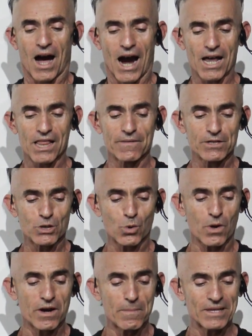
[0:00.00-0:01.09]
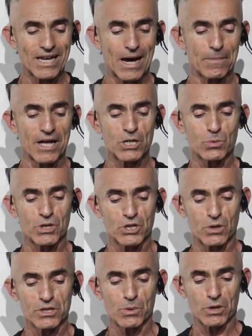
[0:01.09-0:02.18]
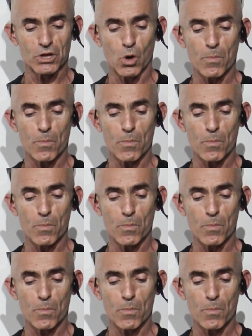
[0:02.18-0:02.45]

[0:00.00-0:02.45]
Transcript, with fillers: Higher levels of taurine metabolites were associated with lower